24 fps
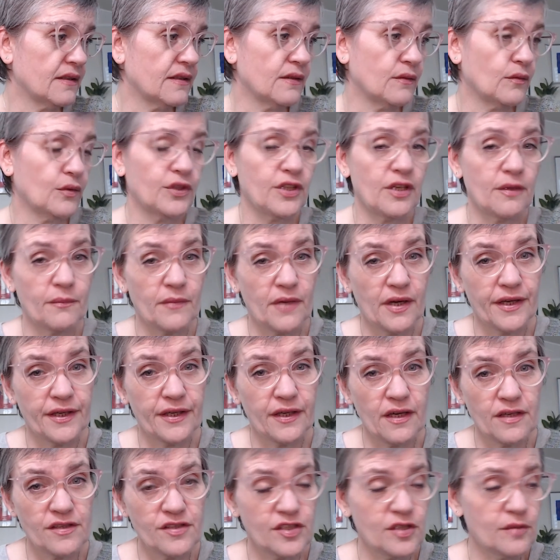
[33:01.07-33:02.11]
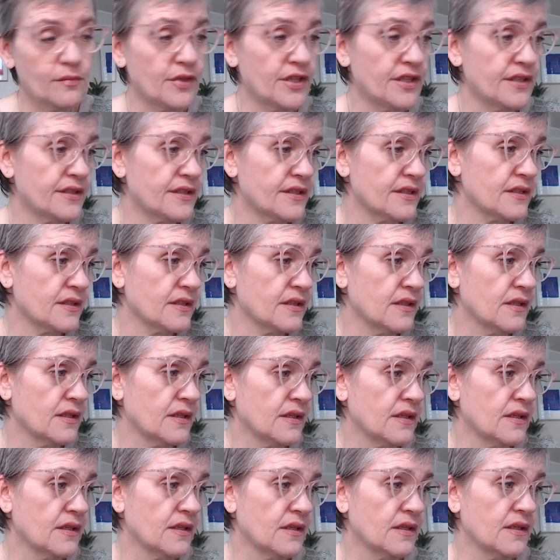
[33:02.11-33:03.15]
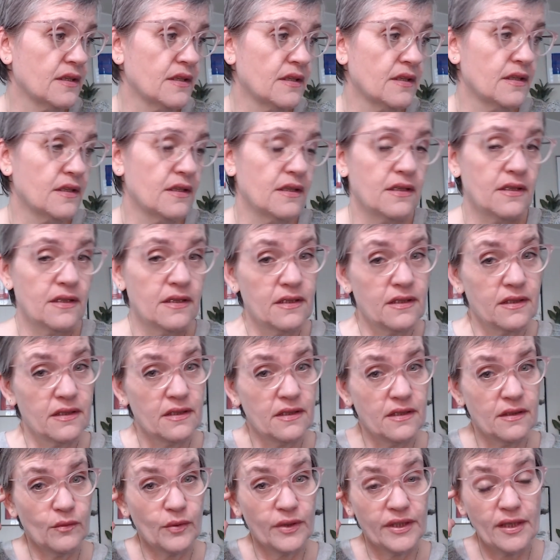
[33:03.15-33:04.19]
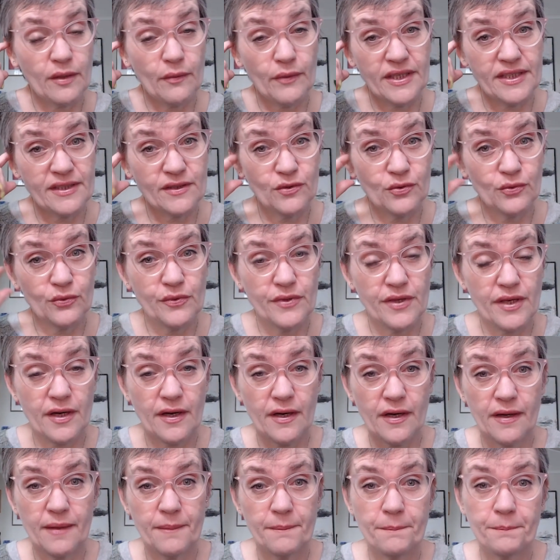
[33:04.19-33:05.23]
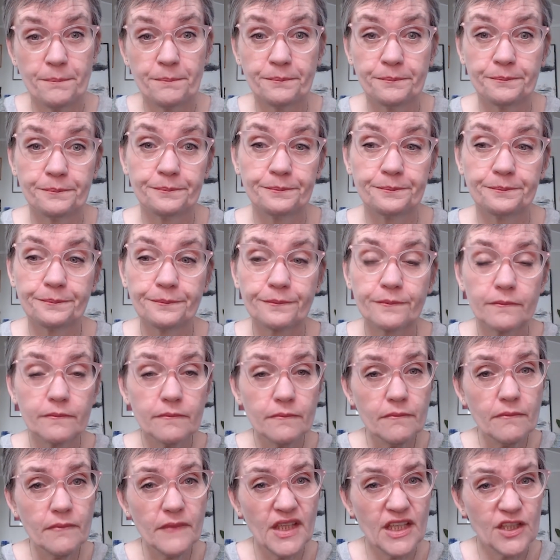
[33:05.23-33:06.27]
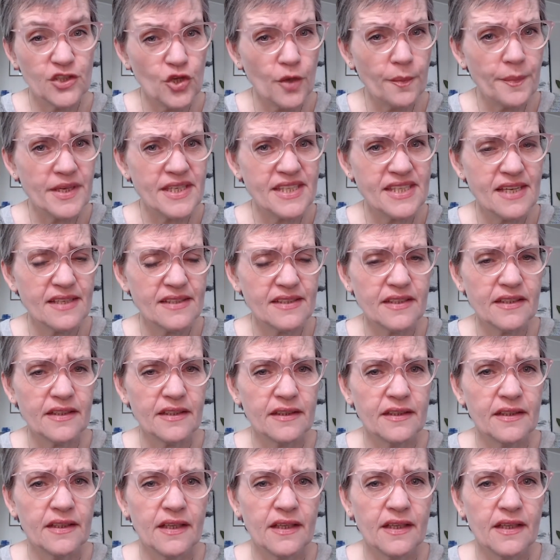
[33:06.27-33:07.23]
one of my customers, when I went to the shopping center,